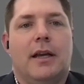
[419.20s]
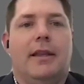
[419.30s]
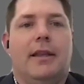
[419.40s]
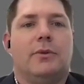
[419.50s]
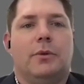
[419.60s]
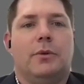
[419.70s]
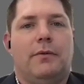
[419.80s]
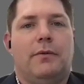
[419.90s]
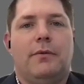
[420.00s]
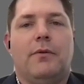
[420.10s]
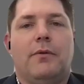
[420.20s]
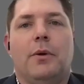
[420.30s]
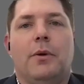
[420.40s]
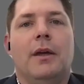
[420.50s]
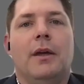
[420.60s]
and that sort of
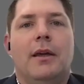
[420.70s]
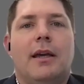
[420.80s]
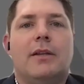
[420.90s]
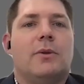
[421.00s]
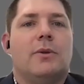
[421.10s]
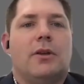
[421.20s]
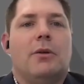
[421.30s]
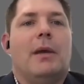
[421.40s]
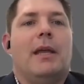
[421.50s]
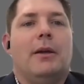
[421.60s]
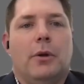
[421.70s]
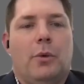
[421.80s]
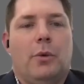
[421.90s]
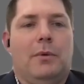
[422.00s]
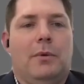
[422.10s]
view. It's also the medical
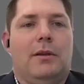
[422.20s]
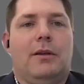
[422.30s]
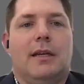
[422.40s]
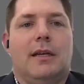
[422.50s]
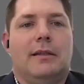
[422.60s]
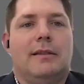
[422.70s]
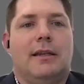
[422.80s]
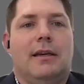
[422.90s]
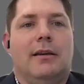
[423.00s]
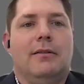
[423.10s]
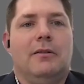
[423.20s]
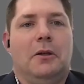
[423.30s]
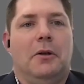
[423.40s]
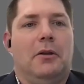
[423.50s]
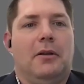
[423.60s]
equipment you tend to see,
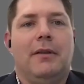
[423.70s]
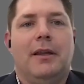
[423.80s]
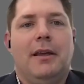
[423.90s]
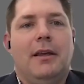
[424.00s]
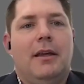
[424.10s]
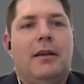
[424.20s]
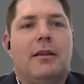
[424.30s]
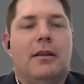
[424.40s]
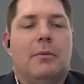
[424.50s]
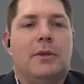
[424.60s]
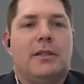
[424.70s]
you know, the